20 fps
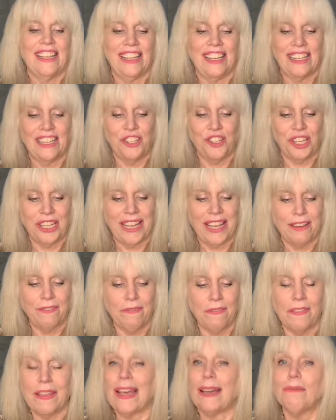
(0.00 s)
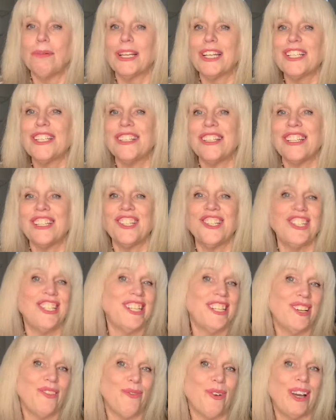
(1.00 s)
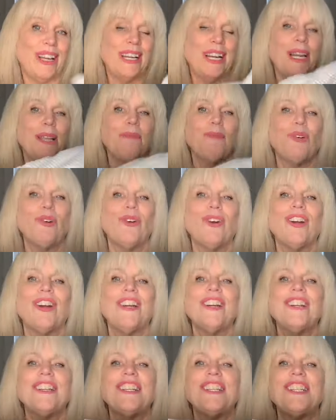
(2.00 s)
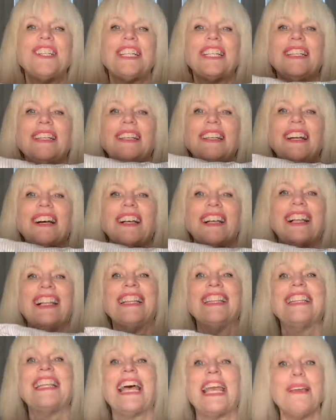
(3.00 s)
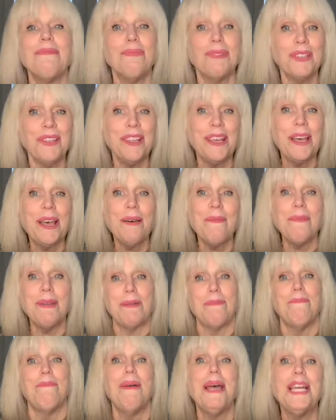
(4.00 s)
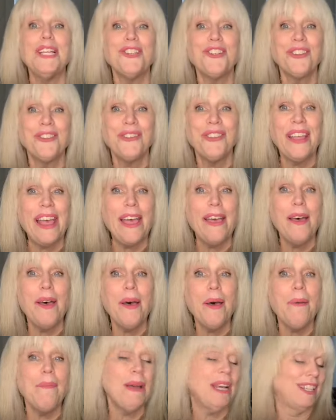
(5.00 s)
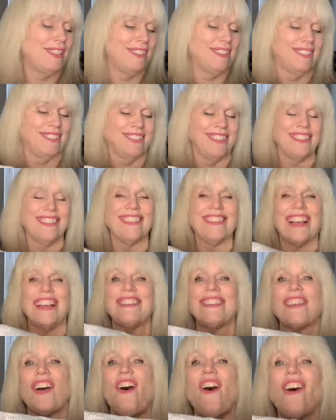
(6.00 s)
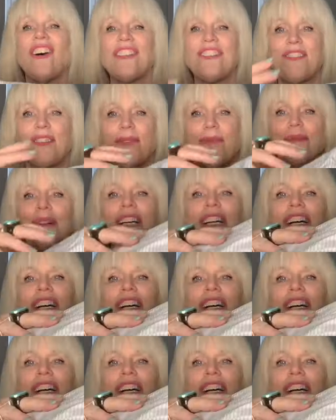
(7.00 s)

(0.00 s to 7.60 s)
She had fabrics that she didn't want anymore. She labeled them and measured them. That's awesome.